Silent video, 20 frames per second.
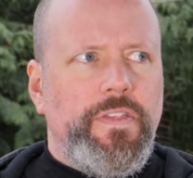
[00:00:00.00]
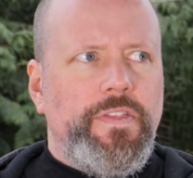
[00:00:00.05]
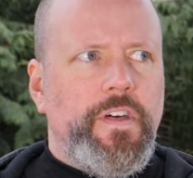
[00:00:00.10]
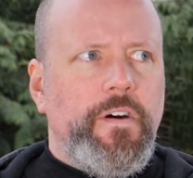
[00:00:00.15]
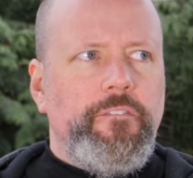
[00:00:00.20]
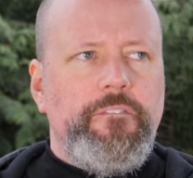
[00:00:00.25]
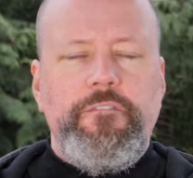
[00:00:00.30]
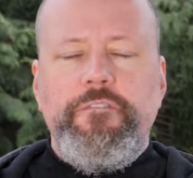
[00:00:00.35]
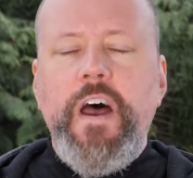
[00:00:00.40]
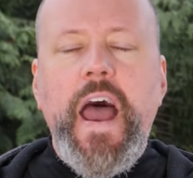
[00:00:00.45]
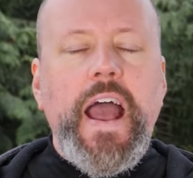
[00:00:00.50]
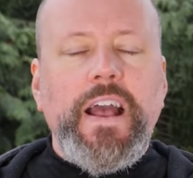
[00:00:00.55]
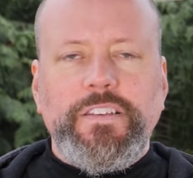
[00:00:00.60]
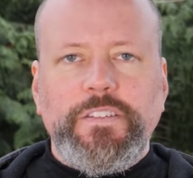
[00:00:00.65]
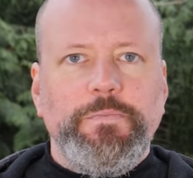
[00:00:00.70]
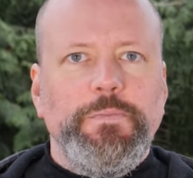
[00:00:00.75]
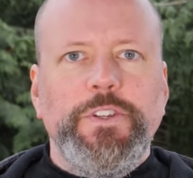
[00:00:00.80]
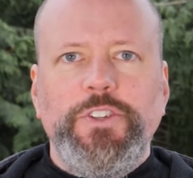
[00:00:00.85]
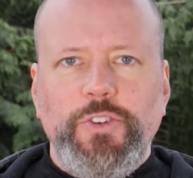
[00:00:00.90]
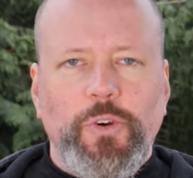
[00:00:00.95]
the
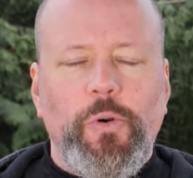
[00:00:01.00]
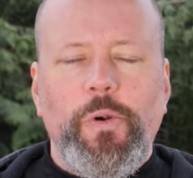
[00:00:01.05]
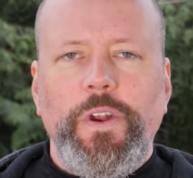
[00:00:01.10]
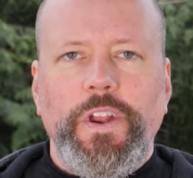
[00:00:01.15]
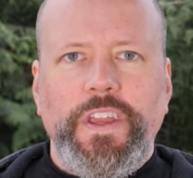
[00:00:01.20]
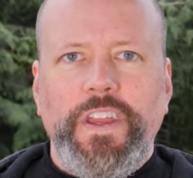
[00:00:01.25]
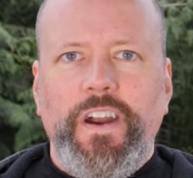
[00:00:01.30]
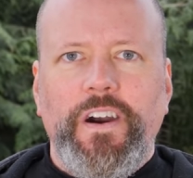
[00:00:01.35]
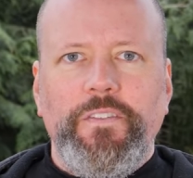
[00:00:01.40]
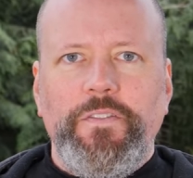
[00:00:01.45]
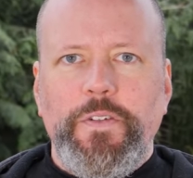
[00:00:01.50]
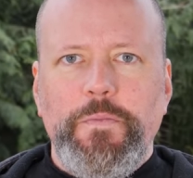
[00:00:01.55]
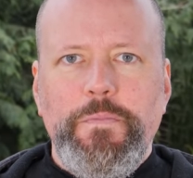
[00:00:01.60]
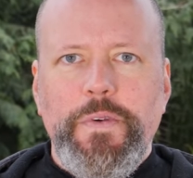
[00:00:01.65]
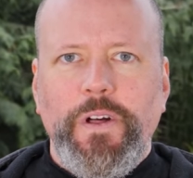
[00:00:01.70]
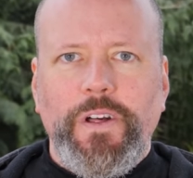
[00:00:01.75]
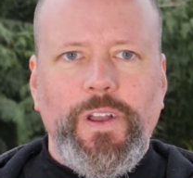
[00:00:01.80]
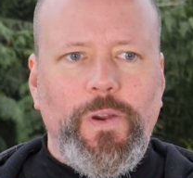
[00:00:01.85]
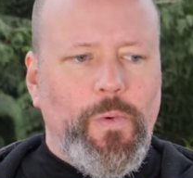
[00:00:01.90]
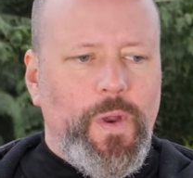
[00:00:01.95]
vast majority of the
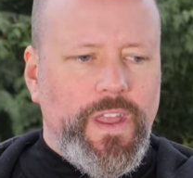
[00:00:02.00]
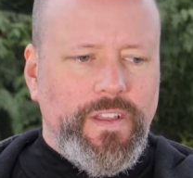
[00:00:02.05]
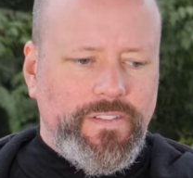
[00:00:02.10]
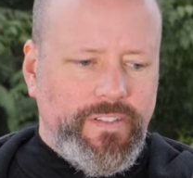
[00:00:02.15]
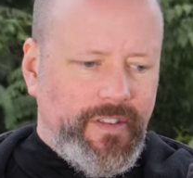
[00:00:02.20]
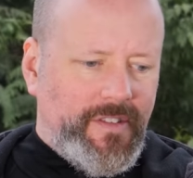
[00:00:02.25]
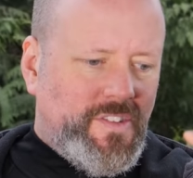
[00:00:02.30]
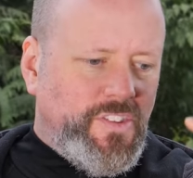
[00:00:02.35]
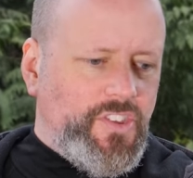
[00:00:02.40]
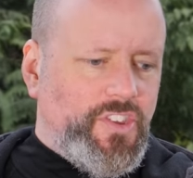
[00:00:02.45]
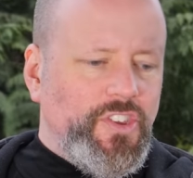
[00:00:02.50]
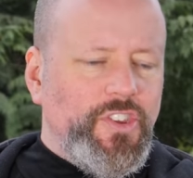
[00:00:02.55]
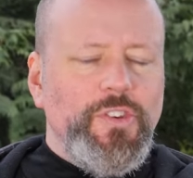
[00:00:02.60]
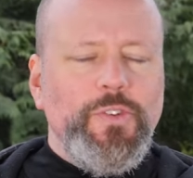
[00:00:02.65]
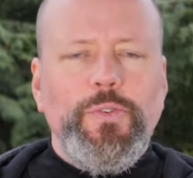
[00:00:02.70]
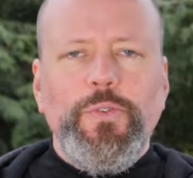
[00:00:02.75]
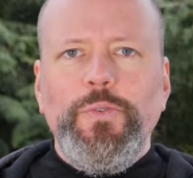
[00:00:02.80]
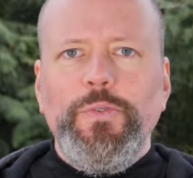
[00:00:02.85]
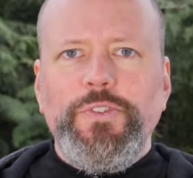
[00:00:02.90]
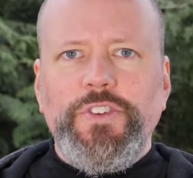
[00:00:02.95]
Milky Way is this
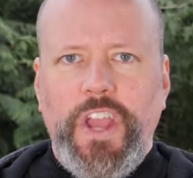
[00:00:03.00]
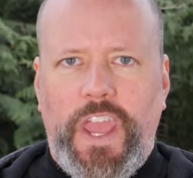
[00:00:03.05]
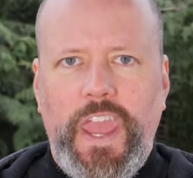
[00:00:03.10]
huge